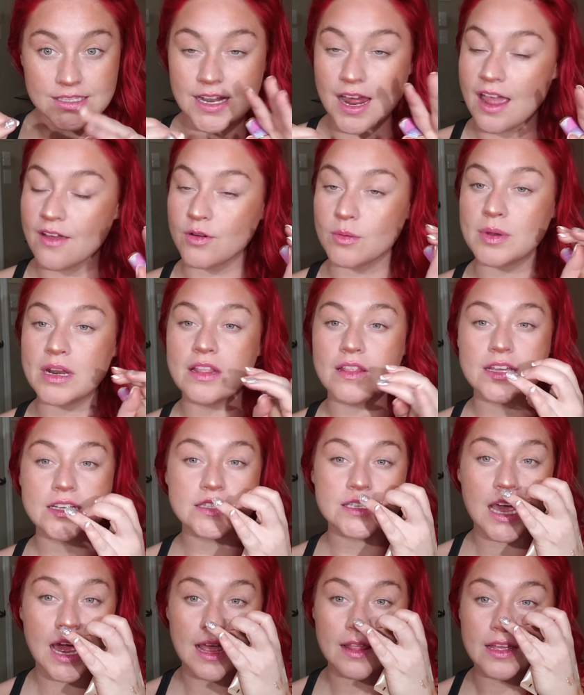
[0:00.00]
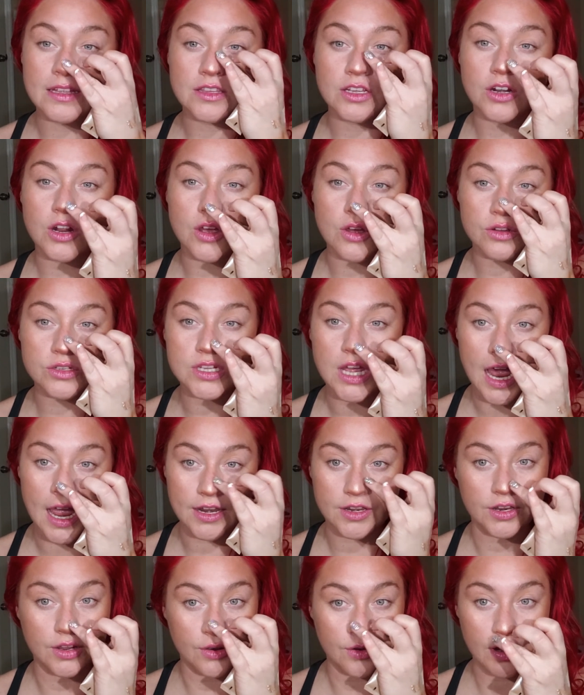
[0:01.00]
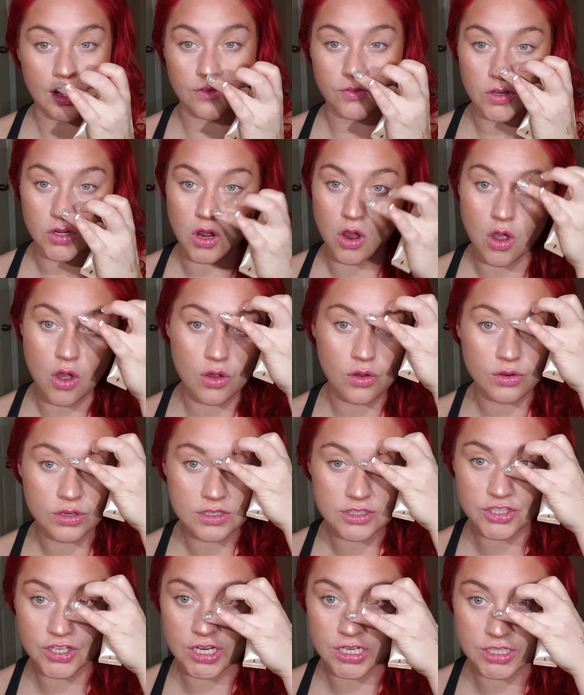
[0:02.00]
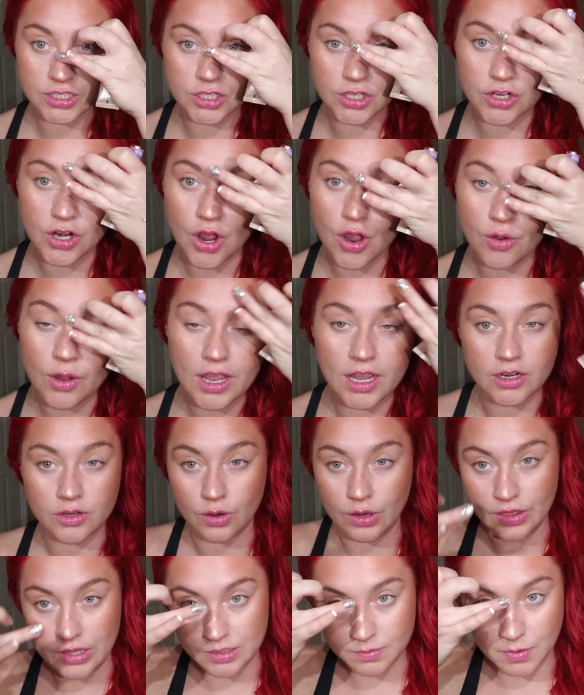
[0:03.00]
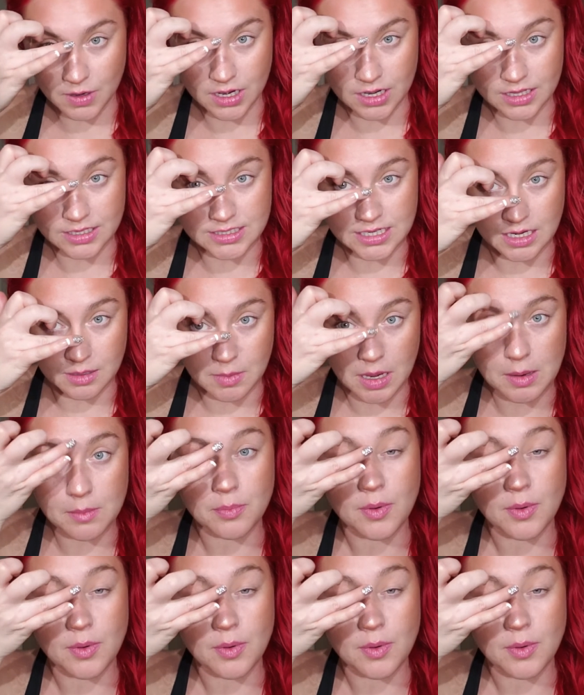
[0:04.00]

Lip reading: Not everybody likes to highlight their nose. I do. If you don't, just, you know, ignore this part of the segment.